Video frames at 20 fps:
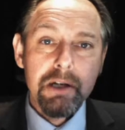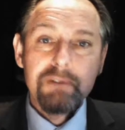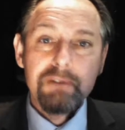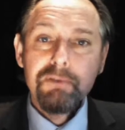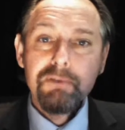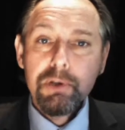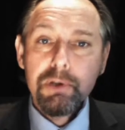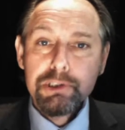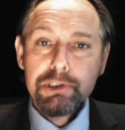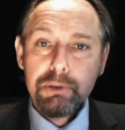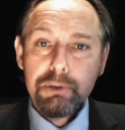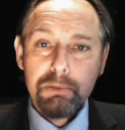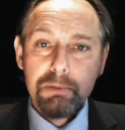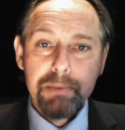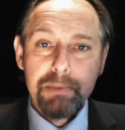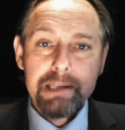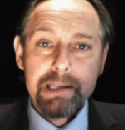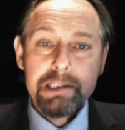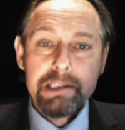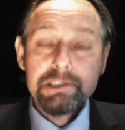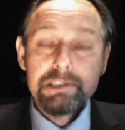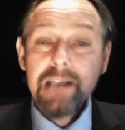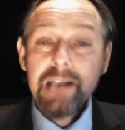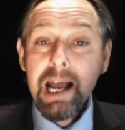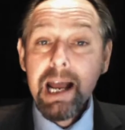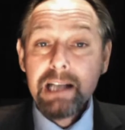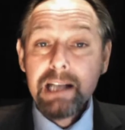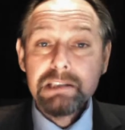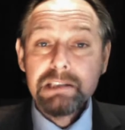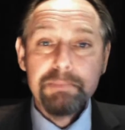voice your opinions,
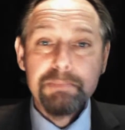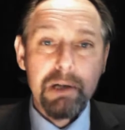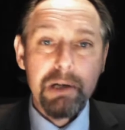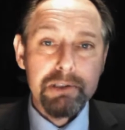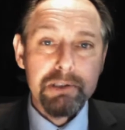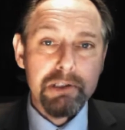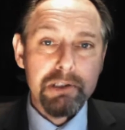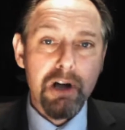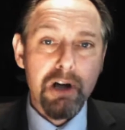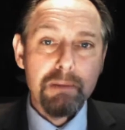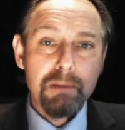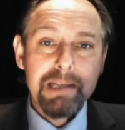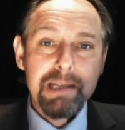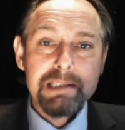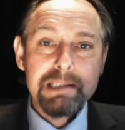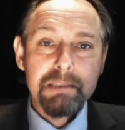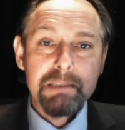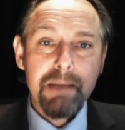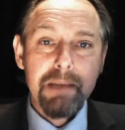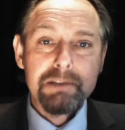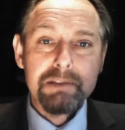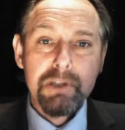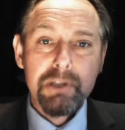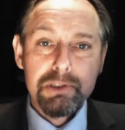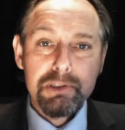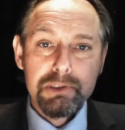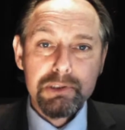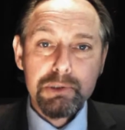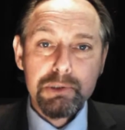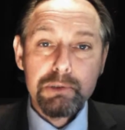and post comments about our
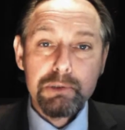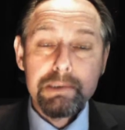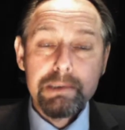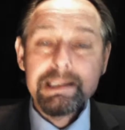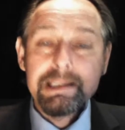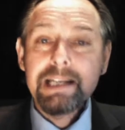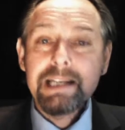stories,